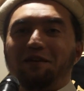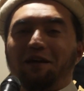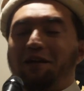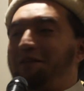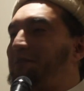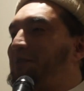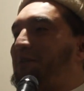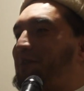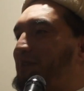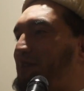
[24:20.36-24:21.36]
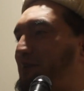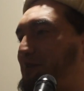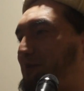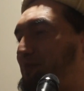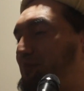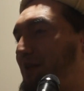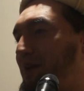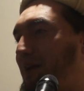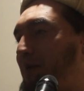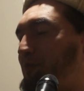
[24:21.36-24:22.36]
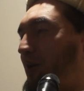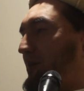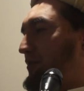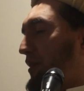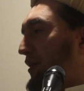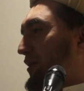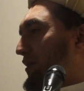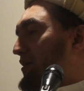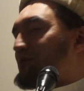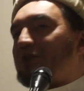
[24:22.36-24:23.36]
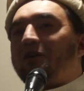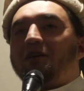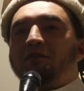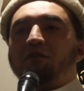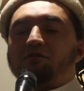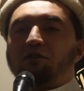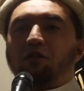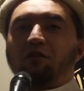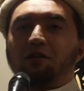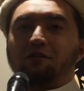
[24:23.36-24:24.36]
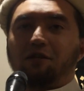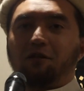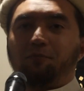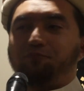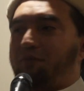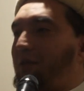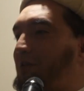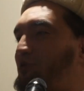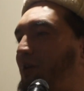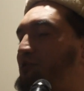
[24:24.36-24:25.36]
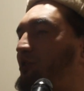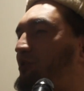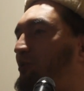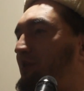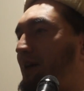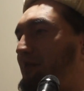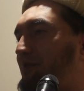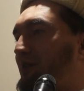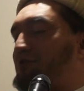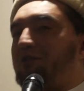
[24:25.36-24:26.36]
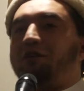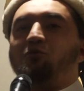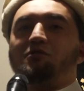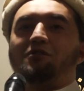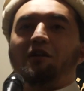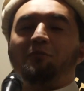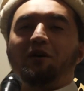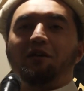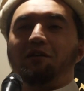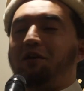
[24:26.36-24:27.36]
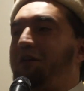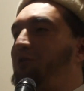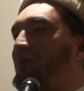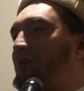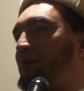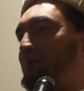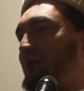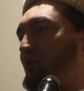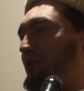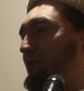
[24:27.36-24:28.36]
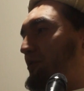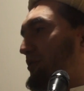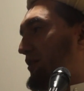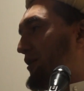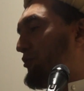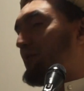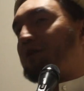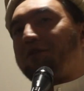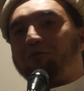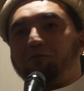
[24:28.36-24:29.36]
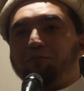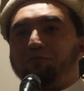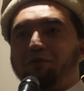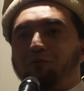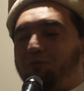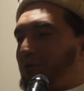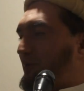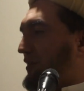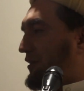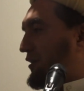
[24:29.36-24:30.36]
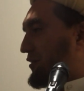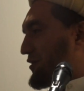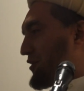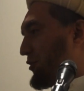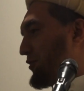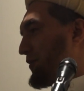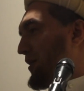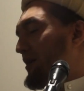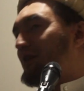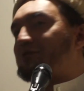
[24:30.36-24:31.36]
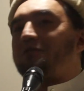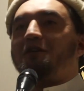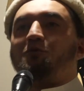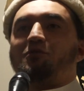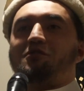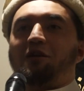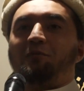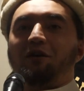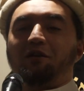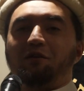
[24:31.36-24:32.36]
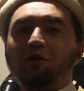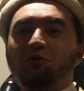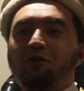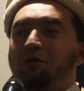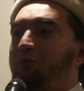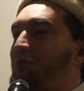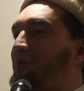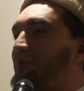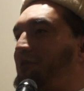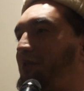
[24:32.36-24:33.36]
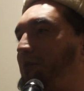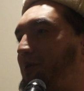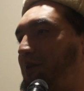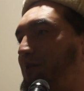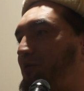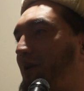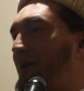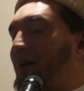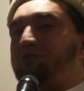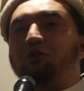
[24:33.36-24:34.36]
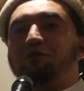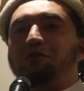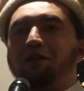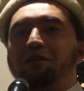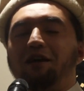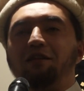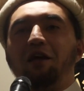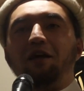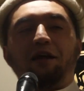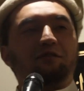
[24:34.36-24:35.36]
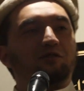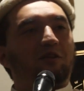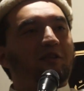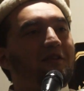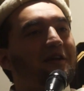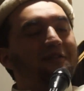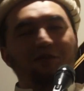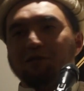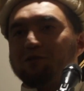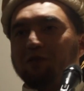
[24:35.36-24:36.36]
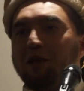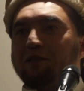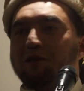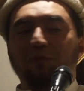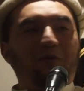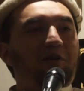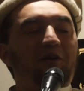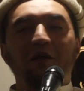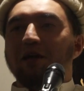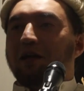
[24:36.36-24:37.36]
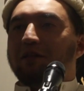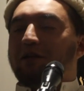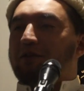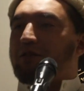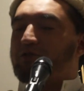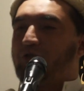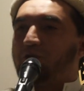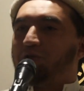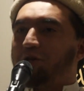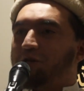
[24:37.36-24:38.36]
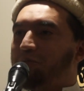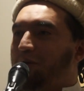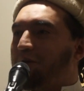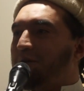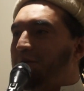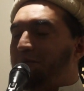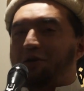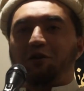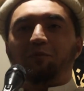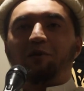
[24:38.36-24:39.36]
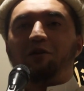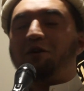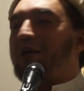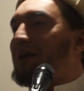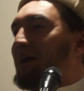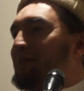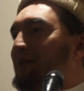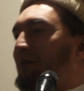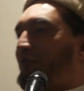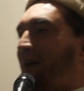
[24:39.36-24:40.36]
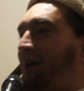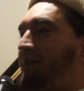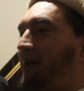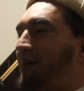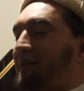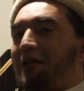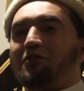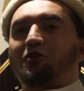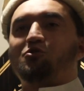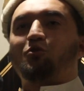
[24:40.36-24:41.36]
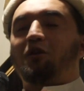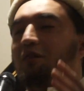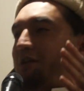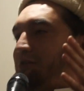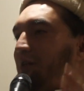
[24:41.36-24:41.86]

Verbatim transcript: And nothing changed. And part of the dhikr is Salatun sallallahu alayhi And so I start doing that. Salatu wassalamu alayka ayyuhan nabi wa rahmatullahi wa barakatuh. We do that in our tashahhud. Salatu wassalamu alayka ayyuhan nabi wa rahmatullahi wa barakatuh. I start saying that, and suddenly I see this light appear and, and it start to get bigger and bigger and bigger. And then I find that Rasulullah